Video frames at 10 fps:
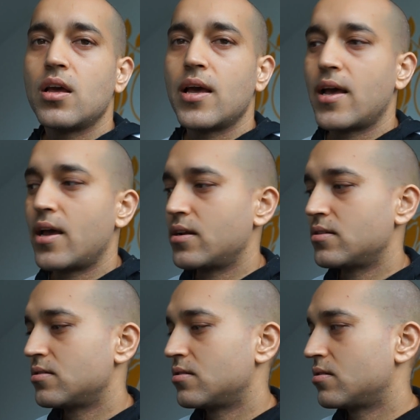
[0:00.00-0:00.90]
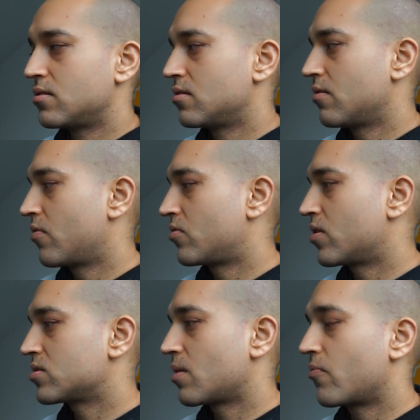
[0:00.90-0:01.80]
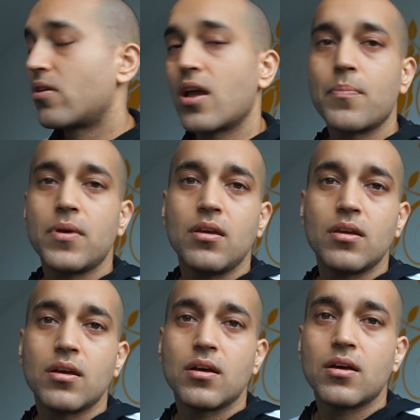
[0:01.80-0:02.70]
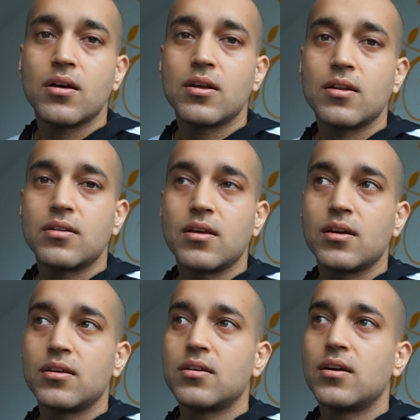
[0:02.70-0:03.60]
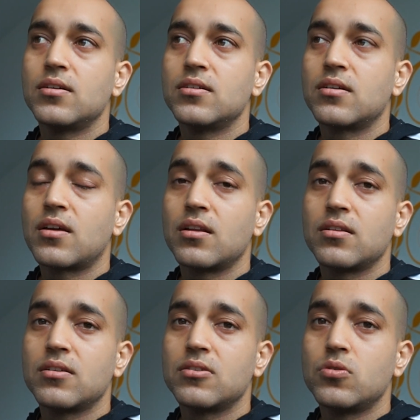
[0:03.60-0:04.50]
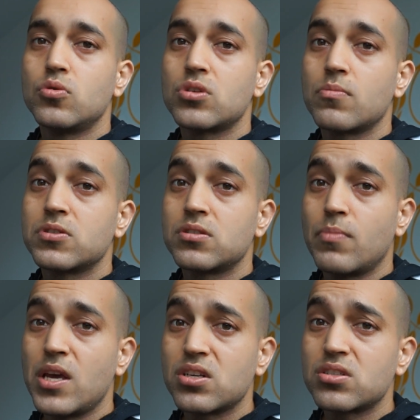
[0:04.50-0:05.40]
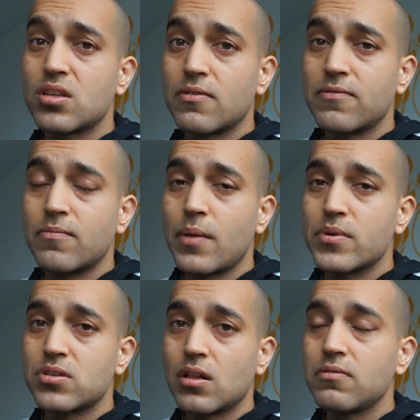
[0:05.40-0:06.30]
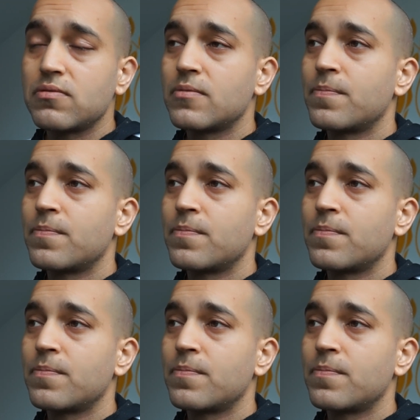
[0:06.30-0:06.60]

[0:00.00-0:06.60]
And for the rest, I'm really happy that I can do some basic stuff by myself.